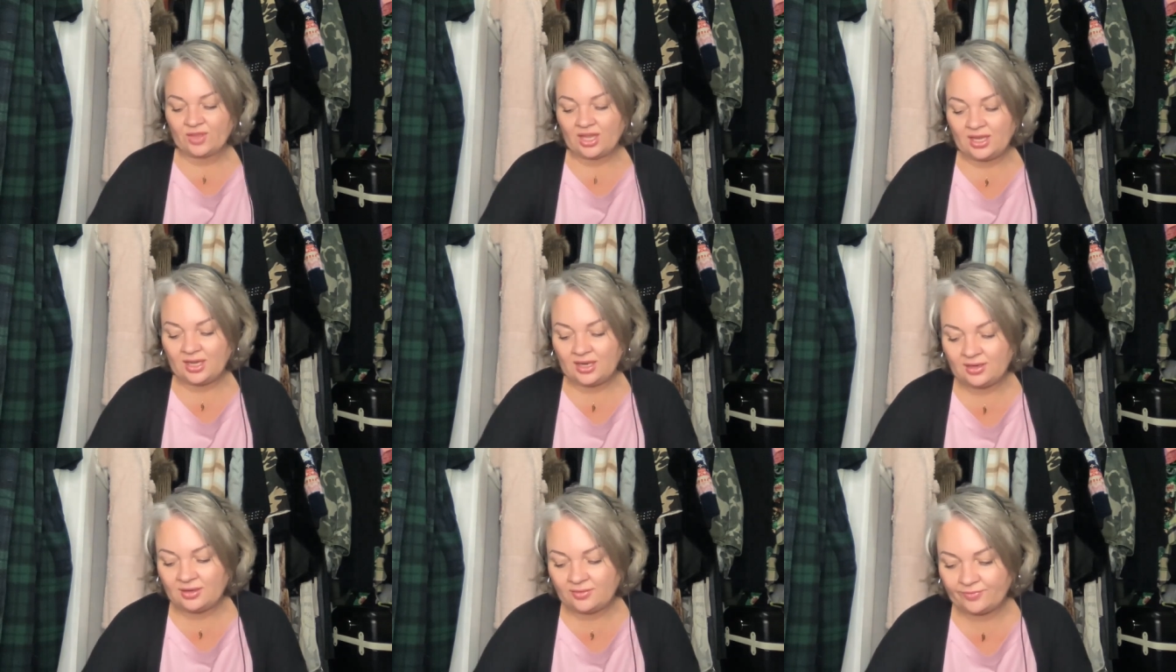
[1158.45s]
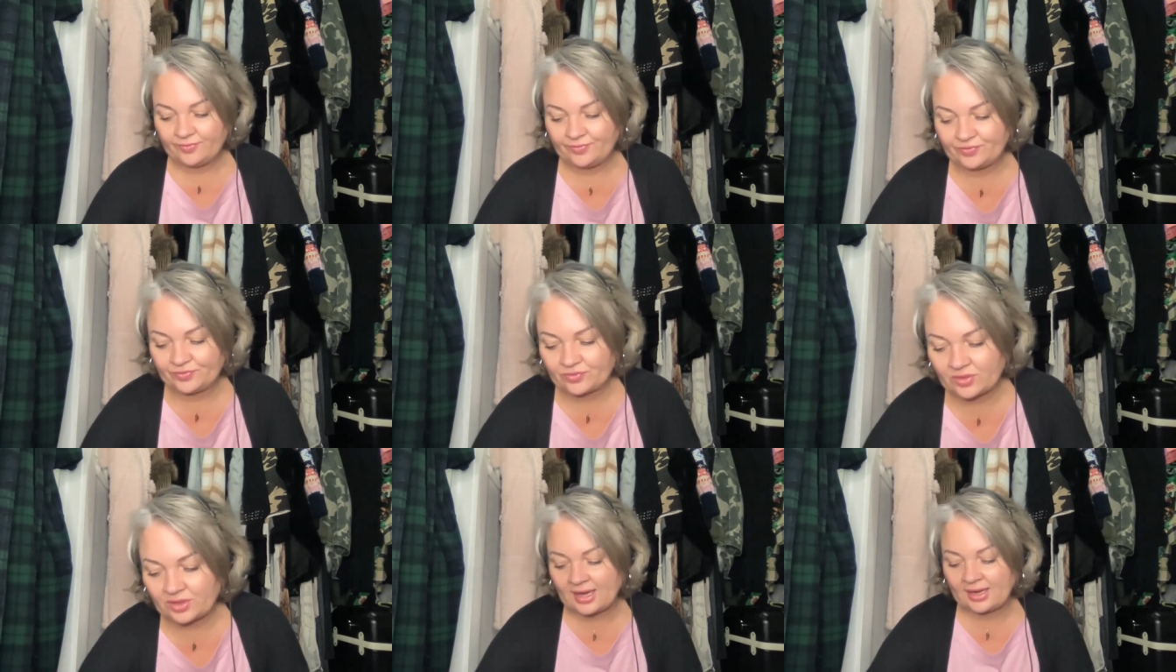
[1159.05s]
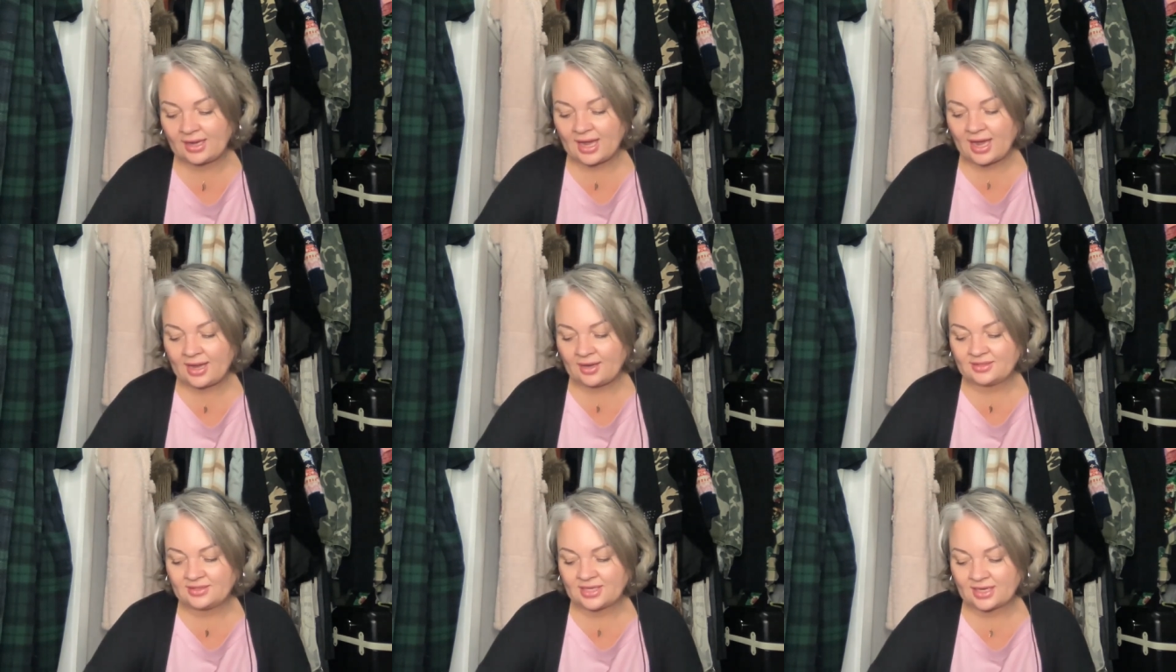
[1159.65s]
And I got
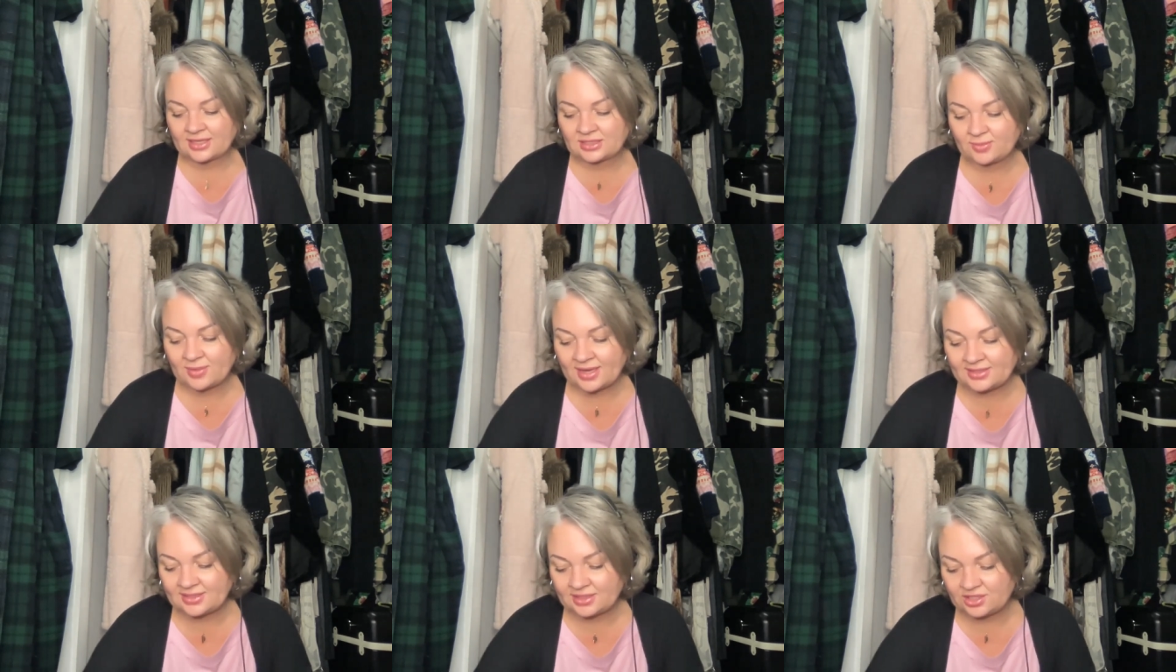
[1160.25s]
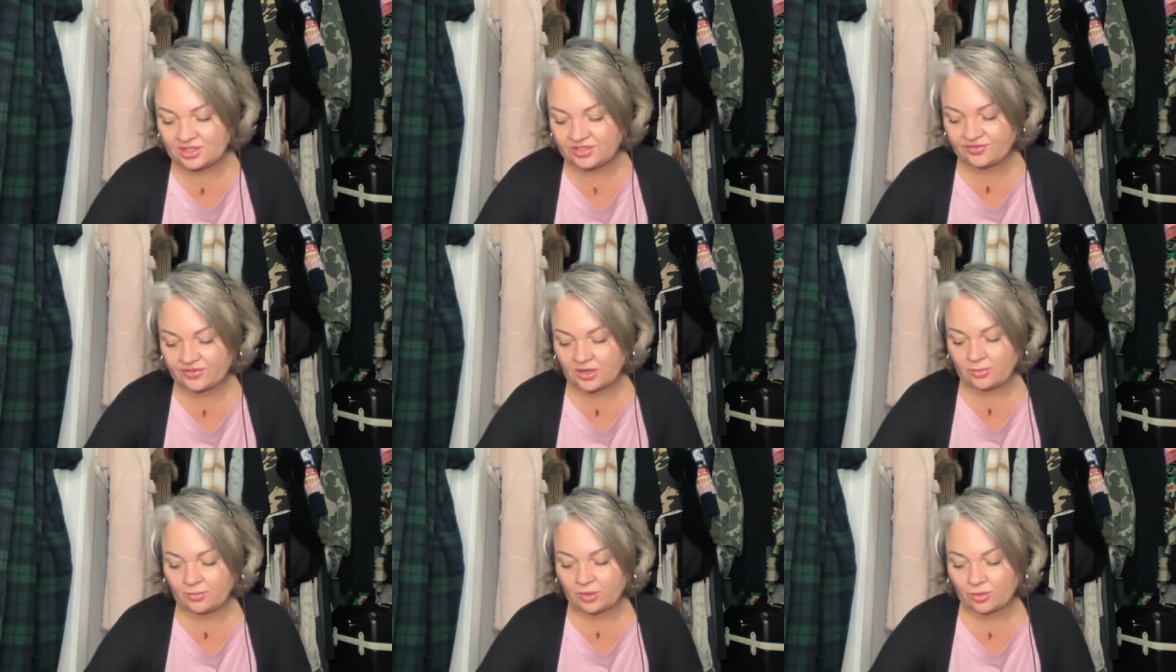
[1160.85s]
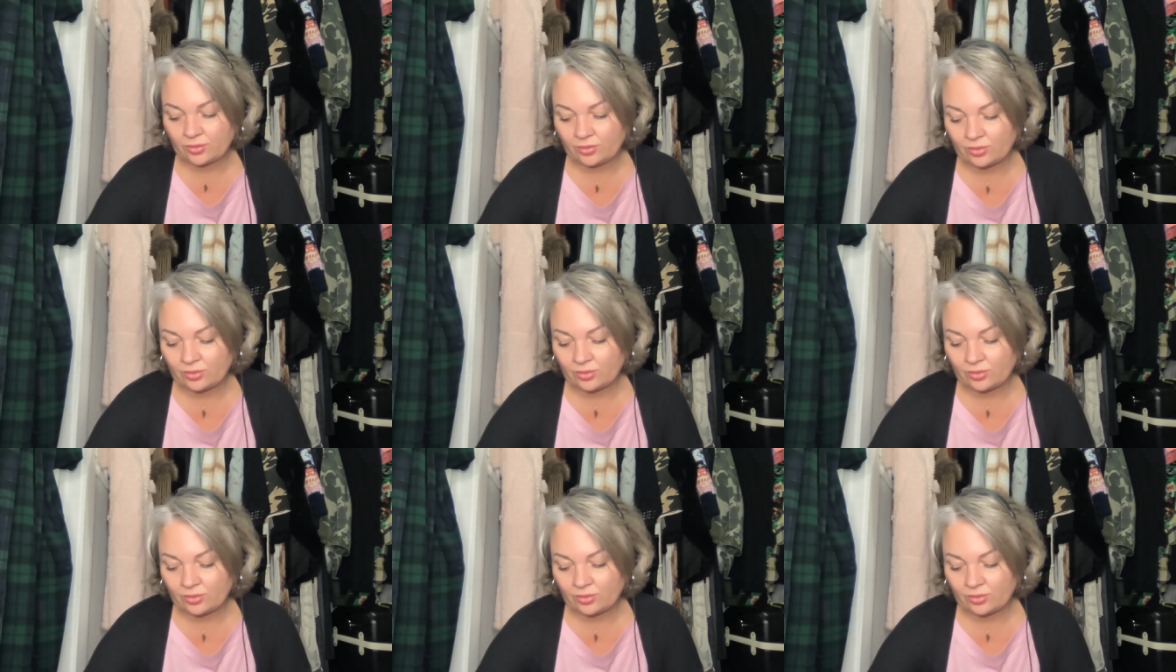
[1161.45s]
a text message from